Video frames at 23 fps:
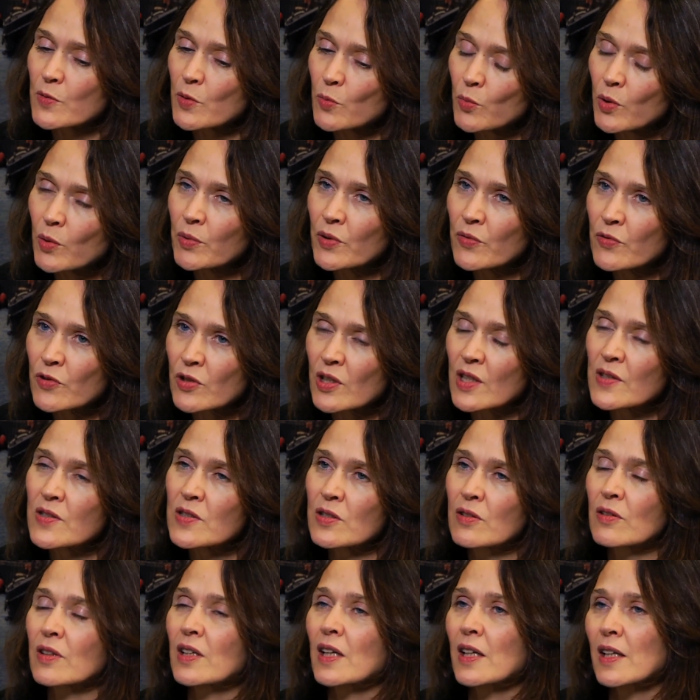But what we've tried to
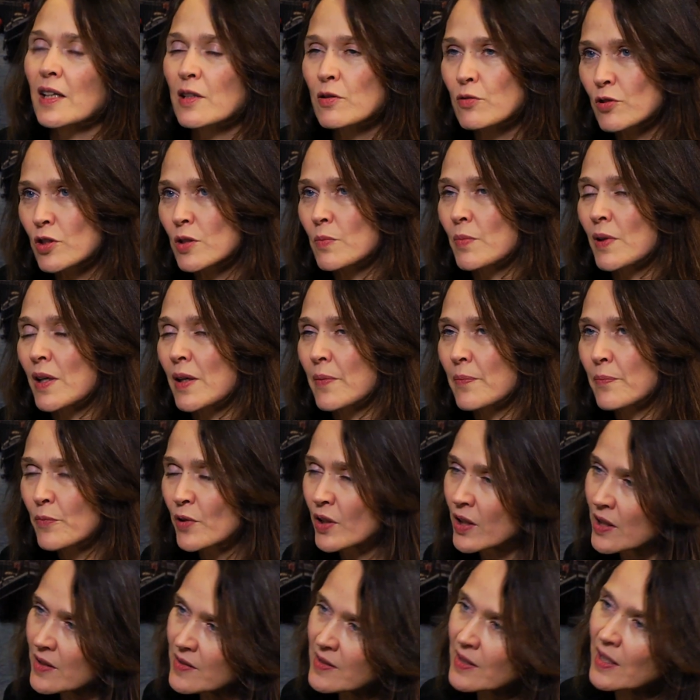do, again, I talked about
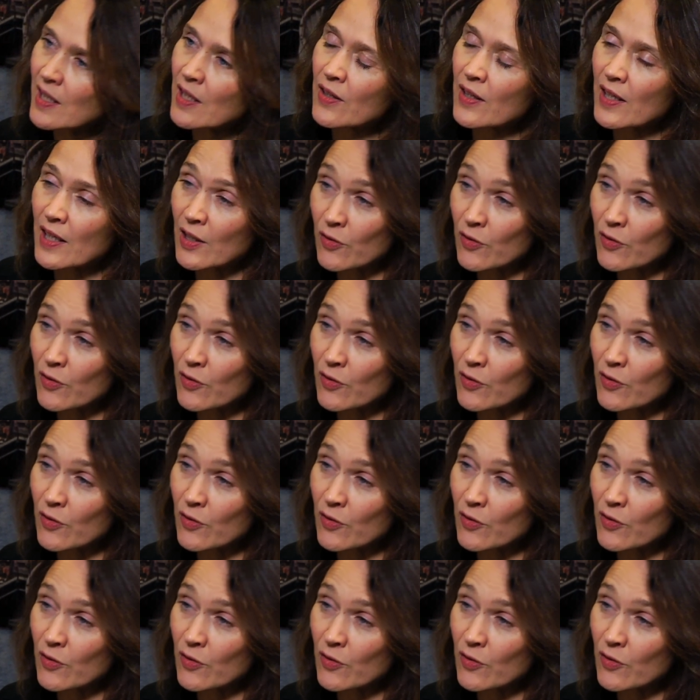bringing together